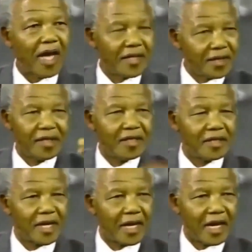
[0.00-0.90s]
And he
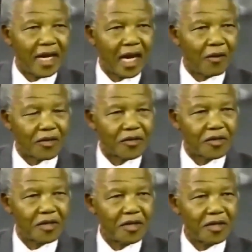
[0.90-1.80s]
didn't uh, allow
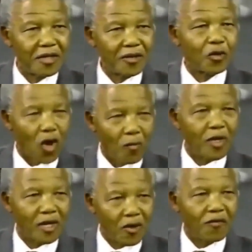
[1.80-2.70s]
us to
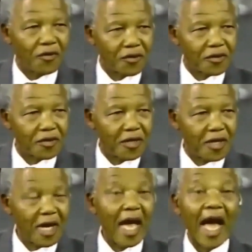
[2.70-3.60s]
open an office
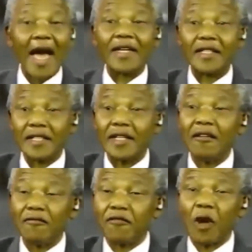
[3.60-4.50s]

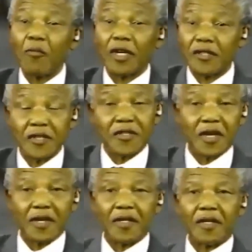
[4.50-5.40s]
until February
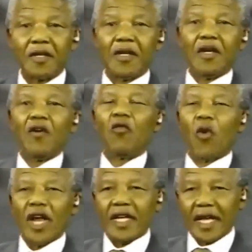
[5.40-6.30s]
this year,
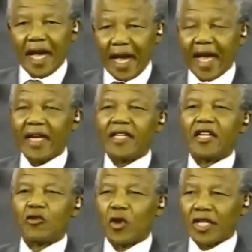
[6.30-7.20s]
when he had
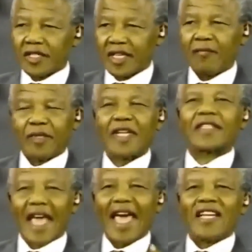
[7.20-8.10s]
to accept
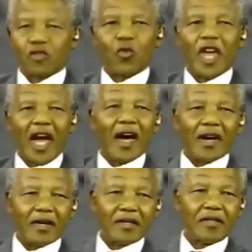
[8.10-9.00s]
us as we
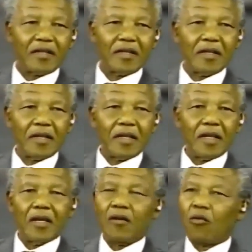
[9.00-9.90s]
are.
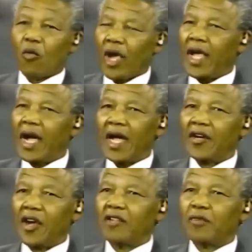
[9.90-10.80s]
We
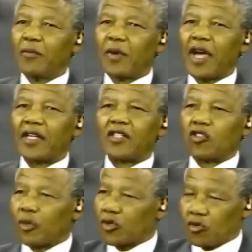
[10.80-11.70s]
are not prepared
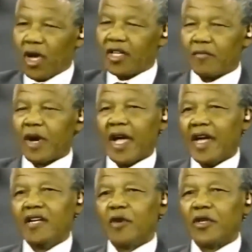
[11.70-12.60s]
to be swayed by
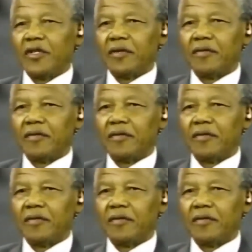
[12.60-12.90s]
anybody.